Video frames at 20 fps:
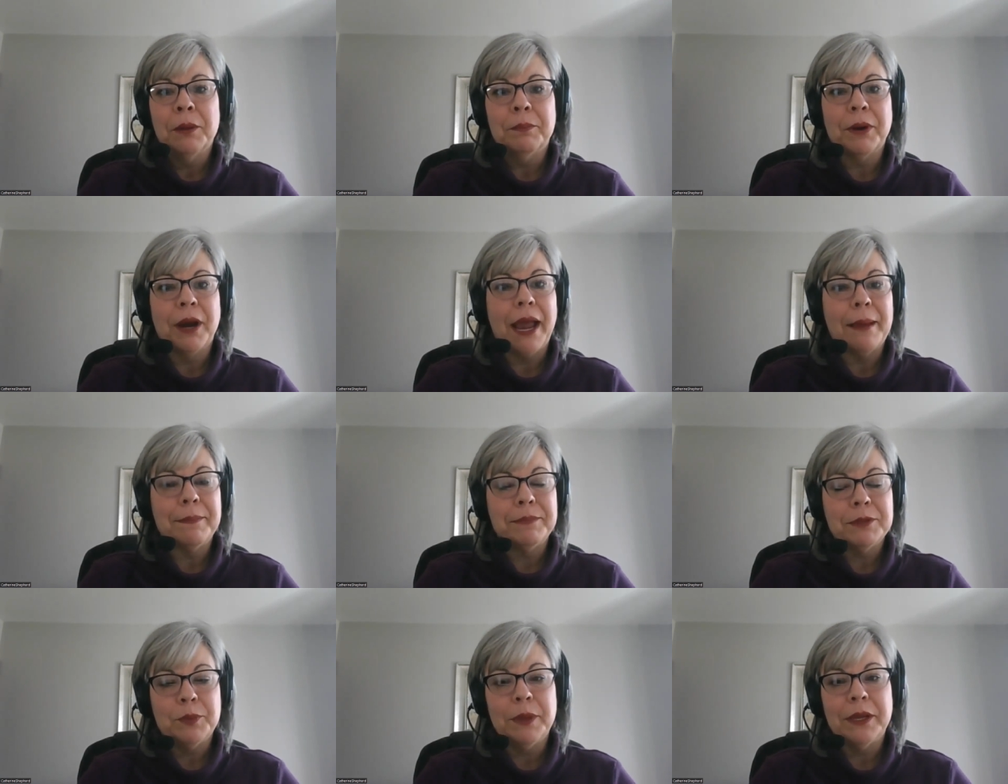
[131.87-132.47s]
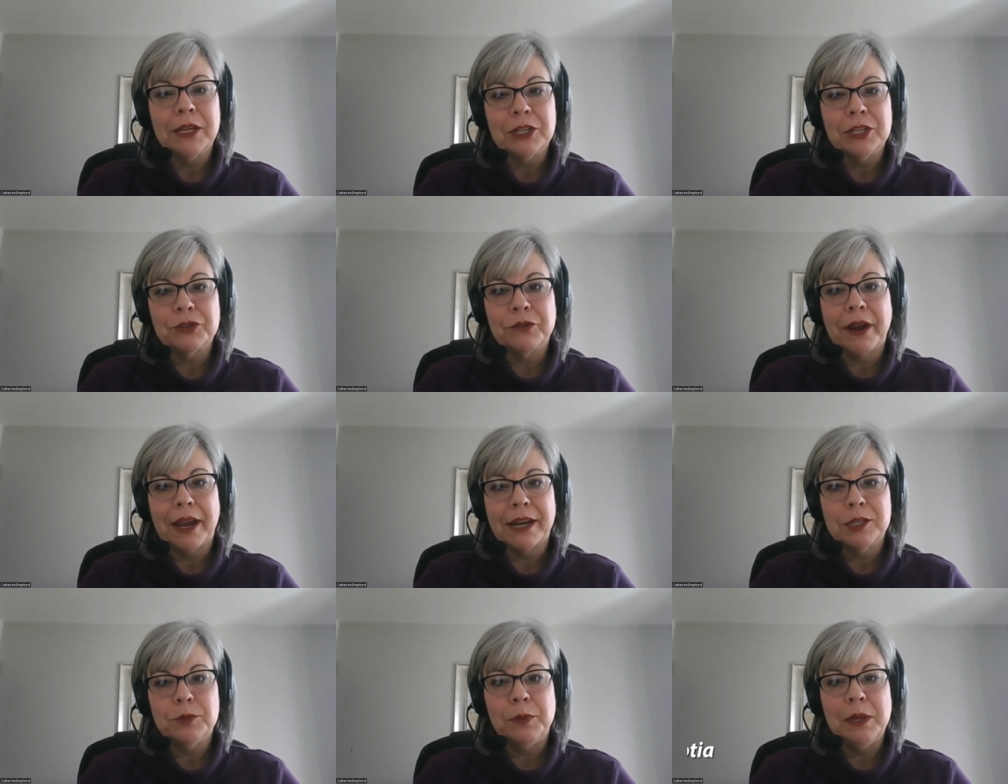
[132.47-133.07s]
perhaps we can
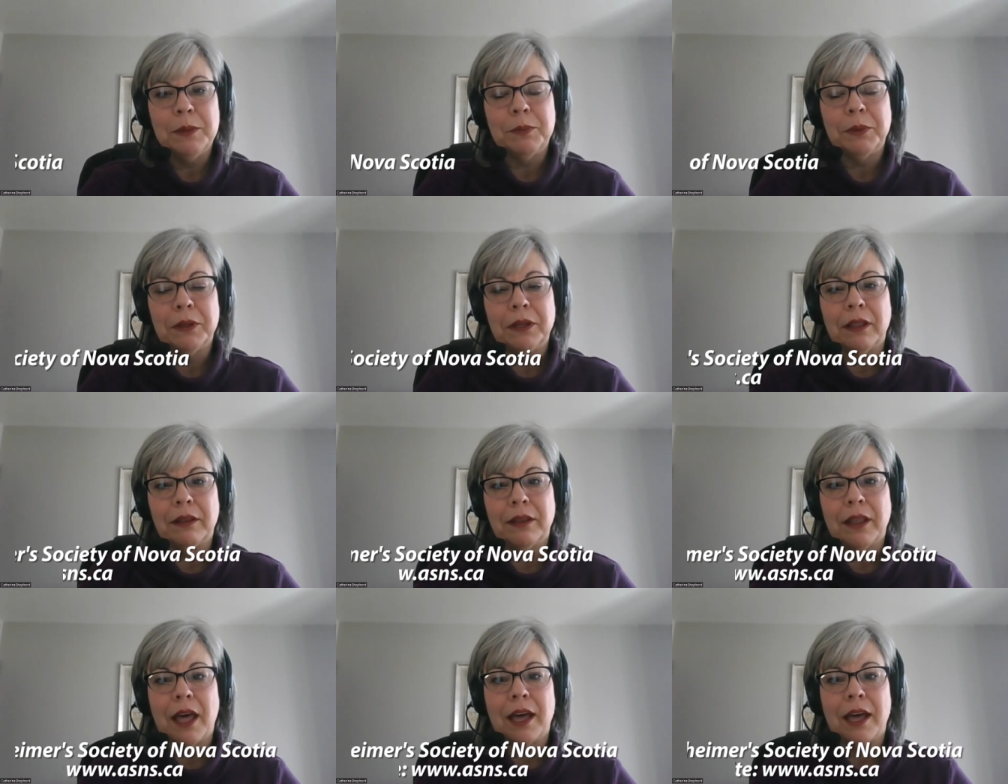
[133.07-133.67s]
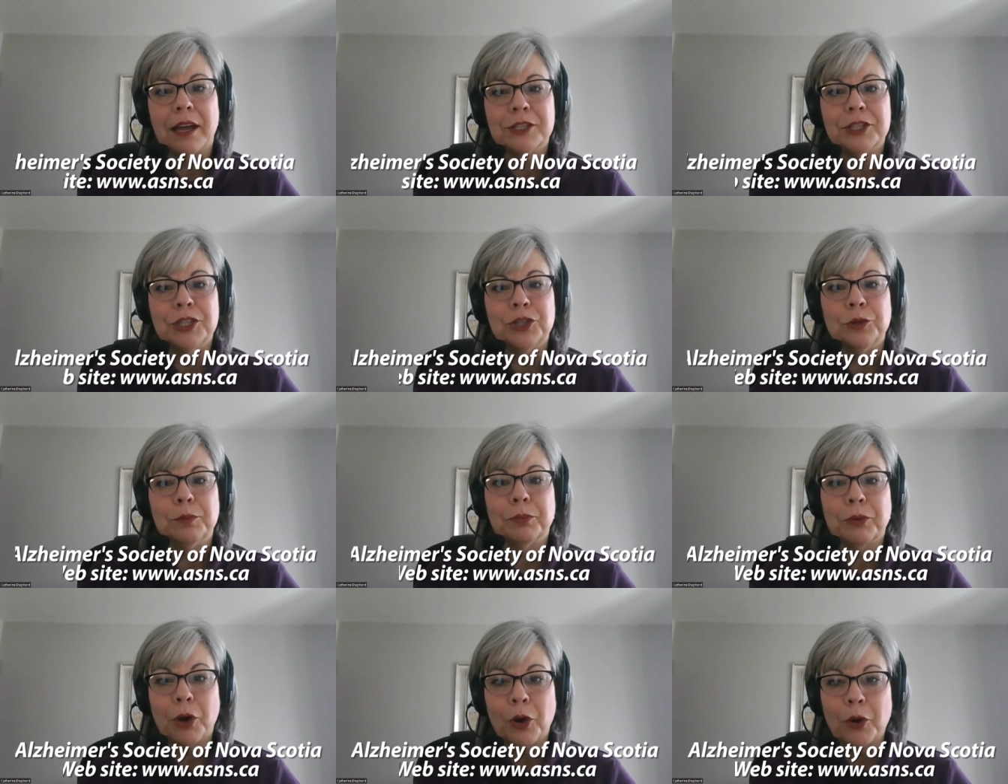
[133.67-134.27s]
direct people along
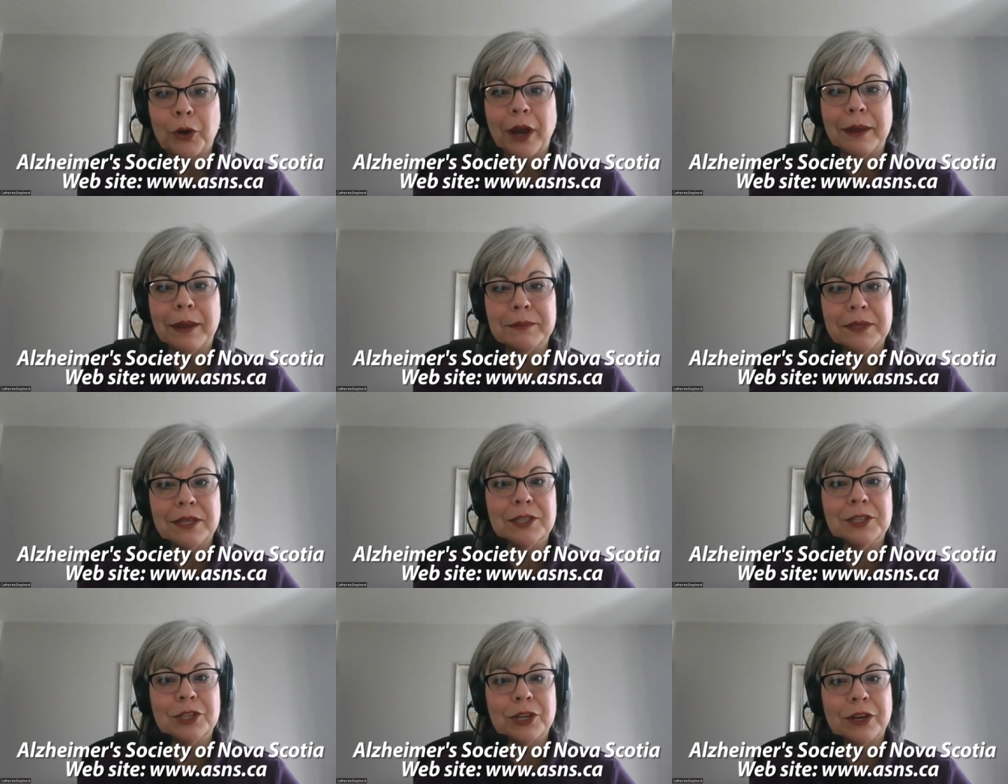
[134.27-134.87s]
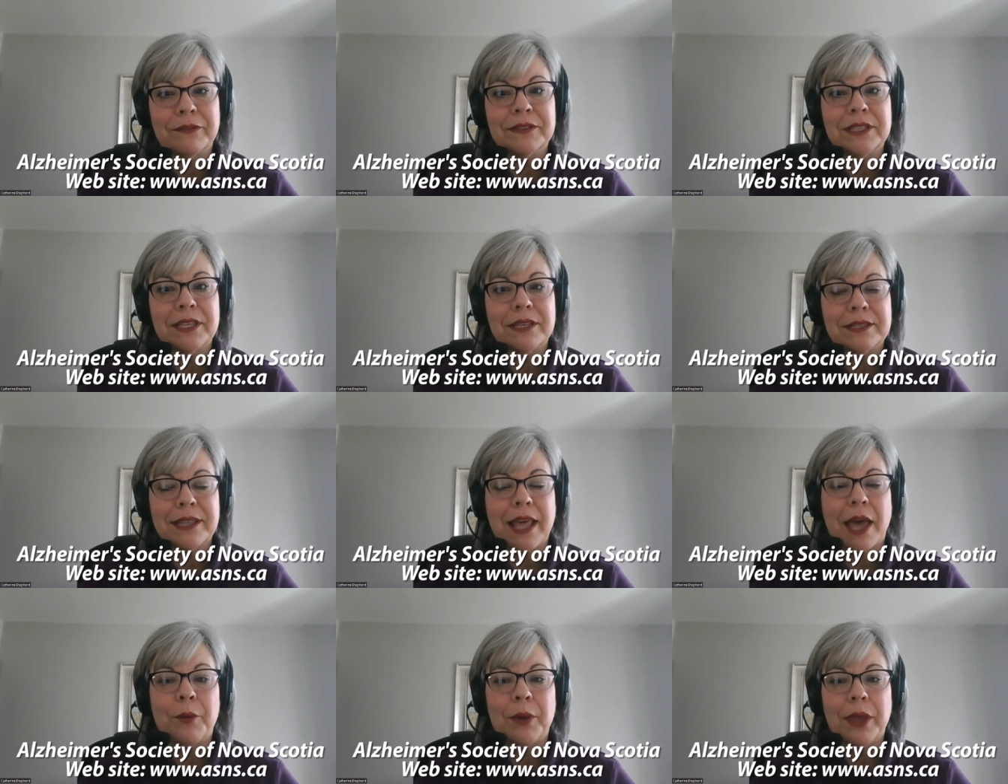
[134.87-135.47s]
to programs and
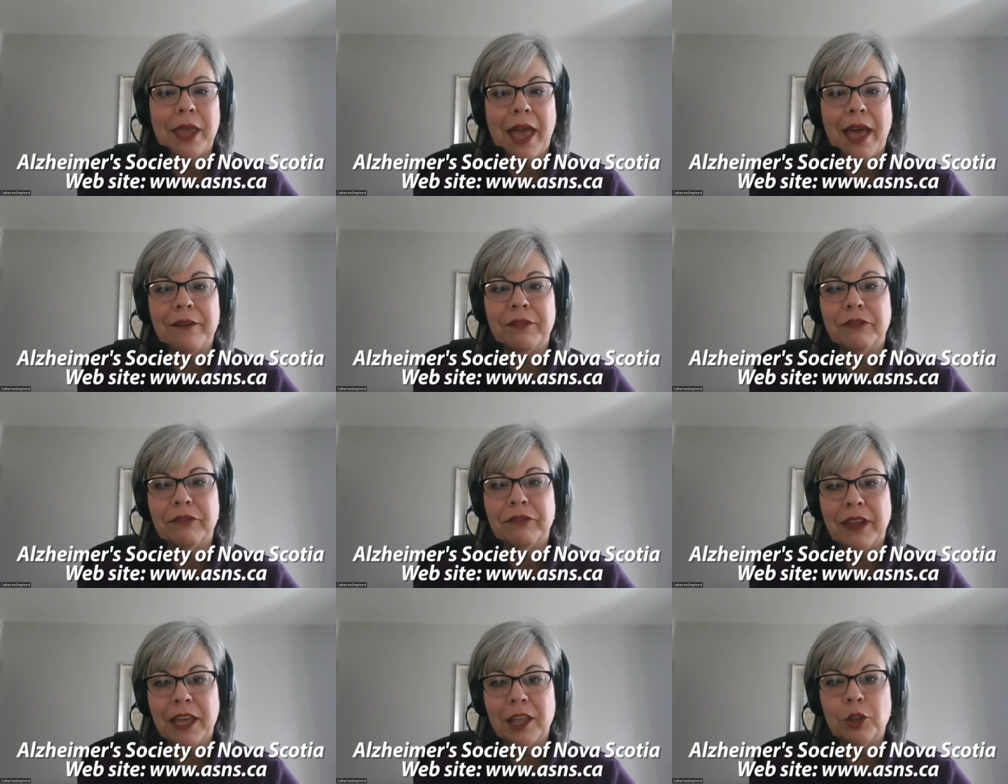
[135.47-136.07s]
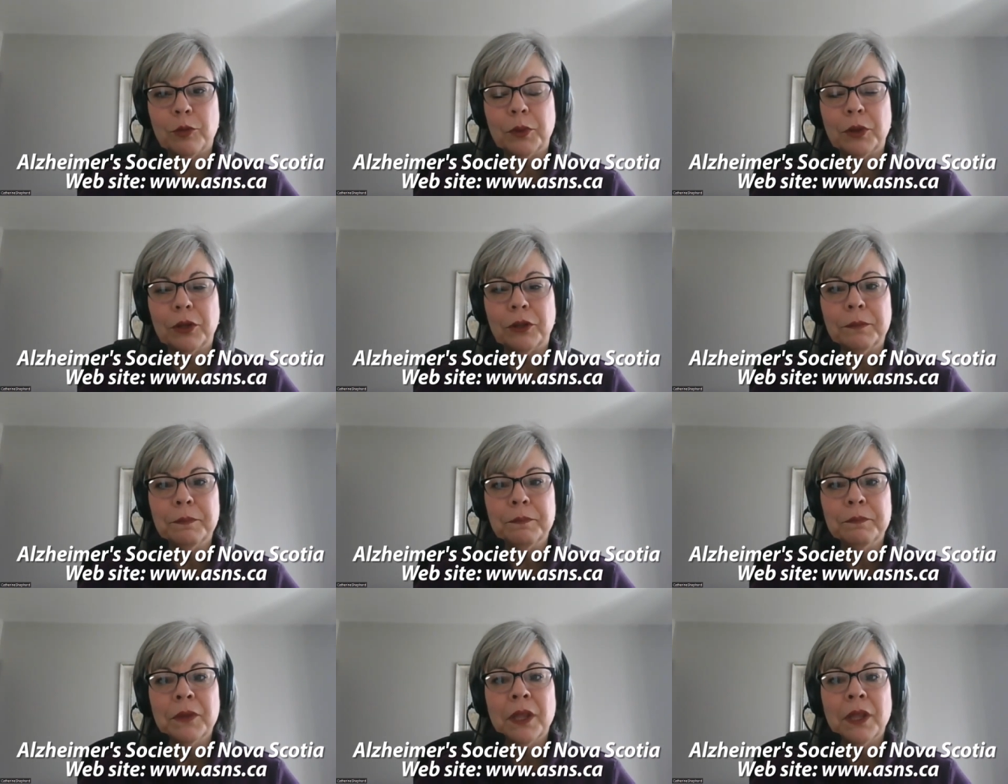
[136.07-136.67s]
services that we have available.